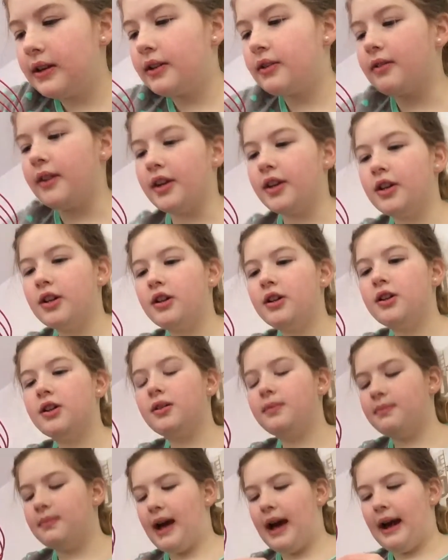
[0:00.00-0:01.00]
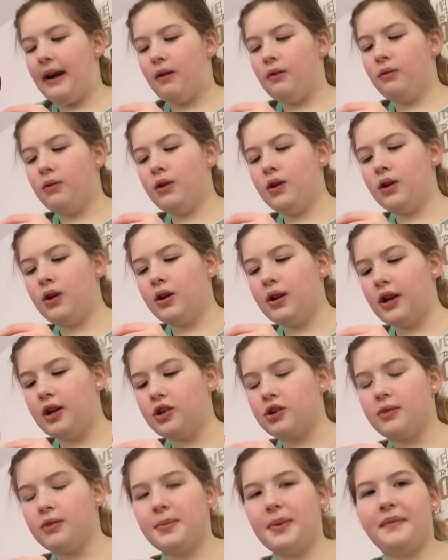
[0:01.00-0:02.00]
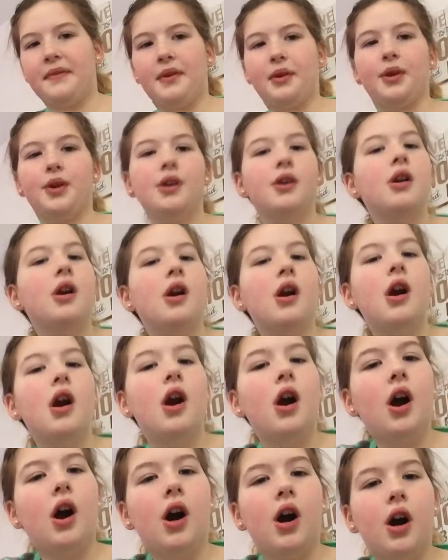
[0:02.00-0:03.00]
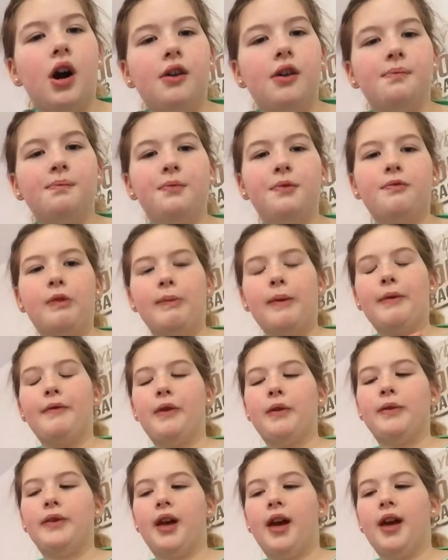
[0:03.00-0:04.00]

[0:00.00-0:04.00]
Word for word: crinkle. Ow! I just hurt my finger. Um, before my phone